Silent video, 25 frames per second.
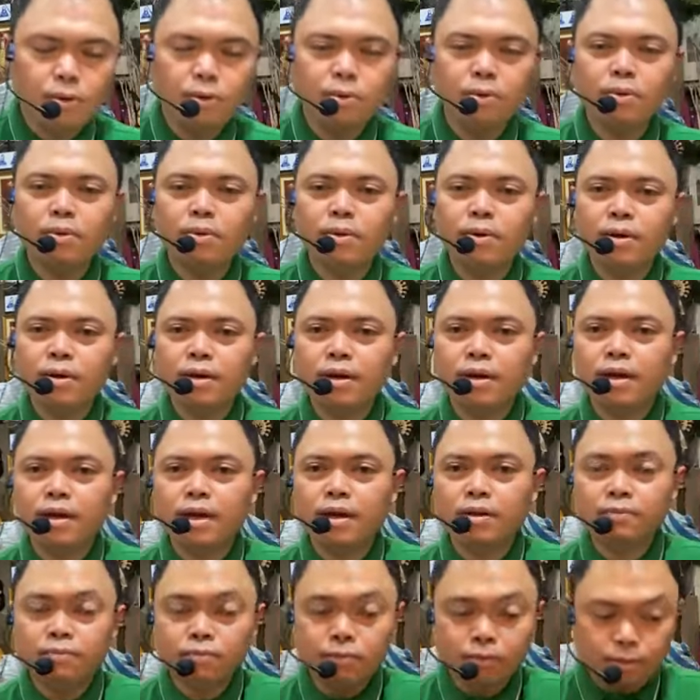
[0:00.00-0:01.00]
"Go,
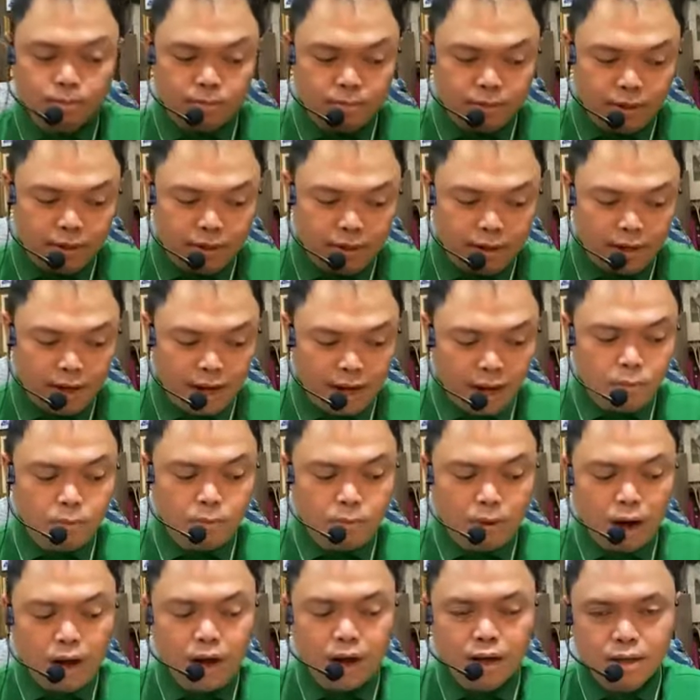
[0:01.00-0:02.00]
and from
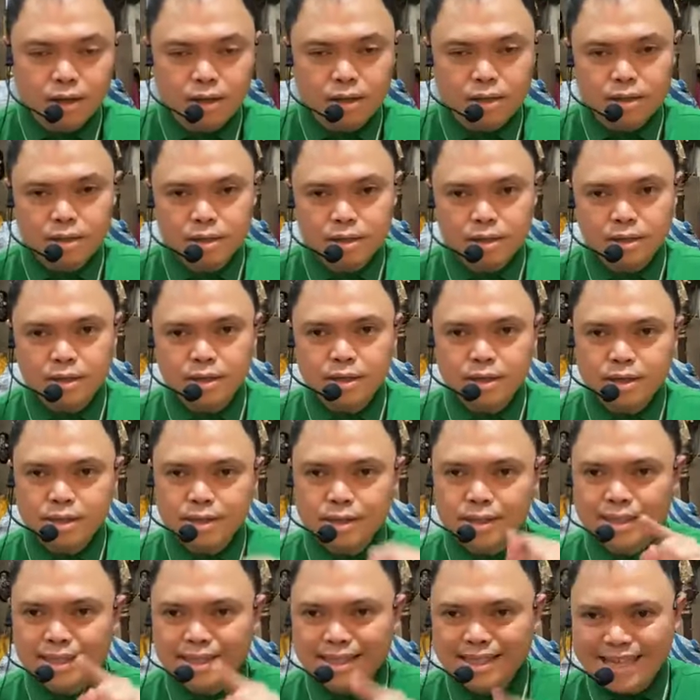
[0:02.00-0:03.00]
now on,
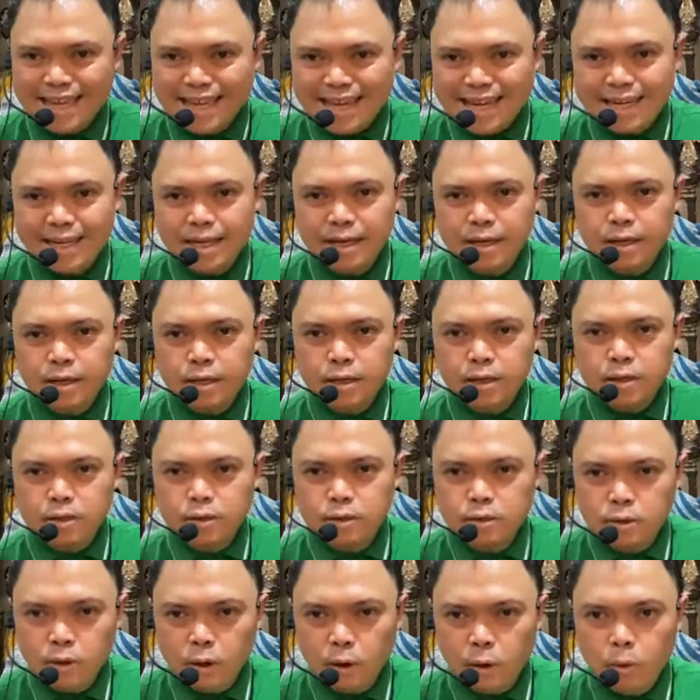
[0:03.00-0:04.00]
sin
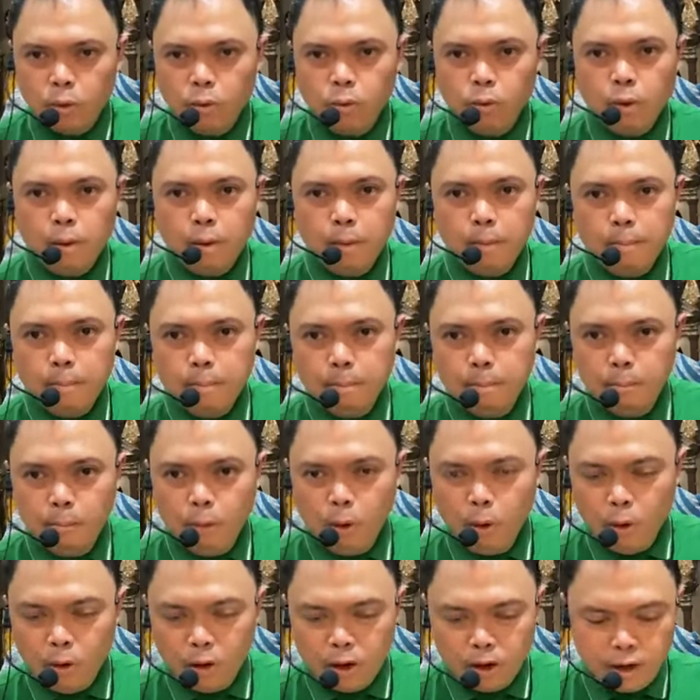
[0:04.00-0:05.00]
no
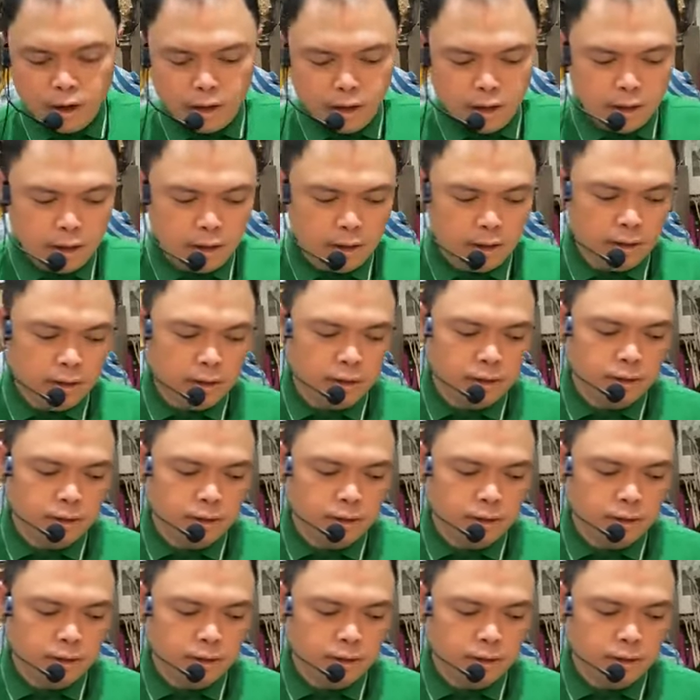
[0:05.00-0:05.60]
more."